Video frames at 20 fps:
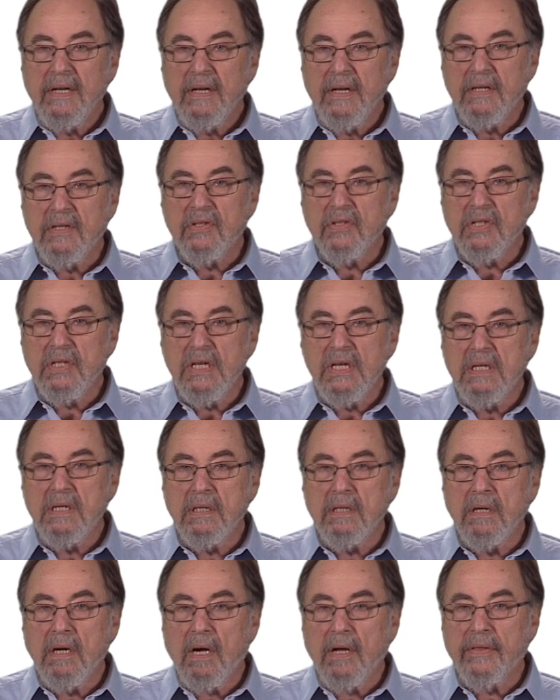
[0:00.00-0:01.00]
it
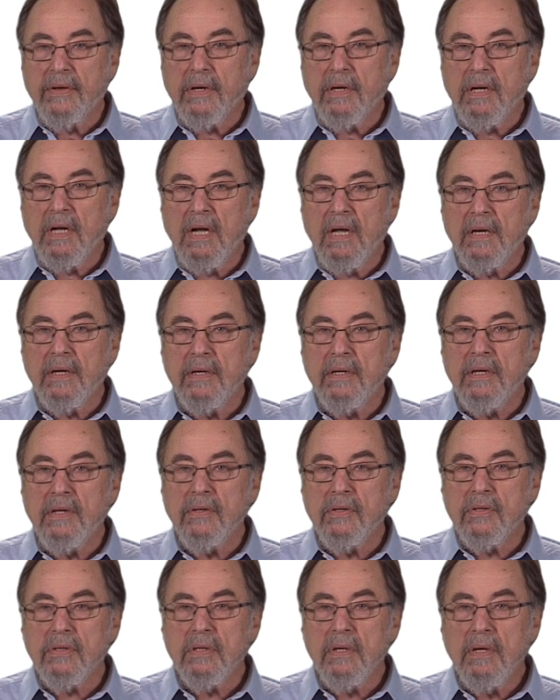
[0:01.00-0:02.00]
seeded other
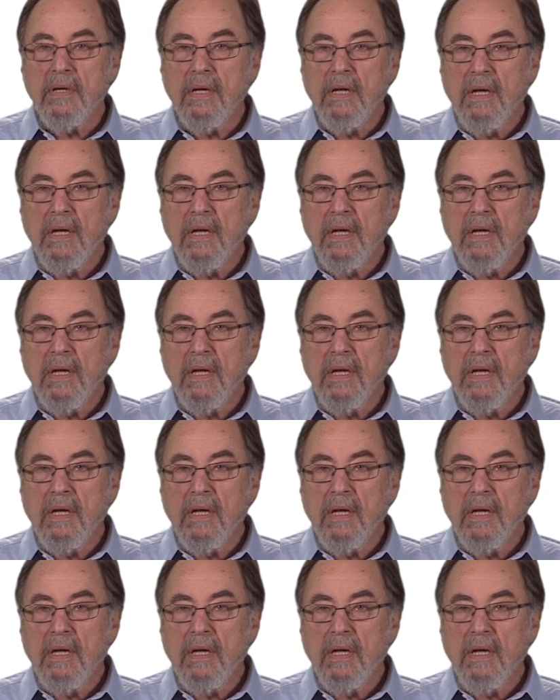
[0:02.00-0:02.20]
continents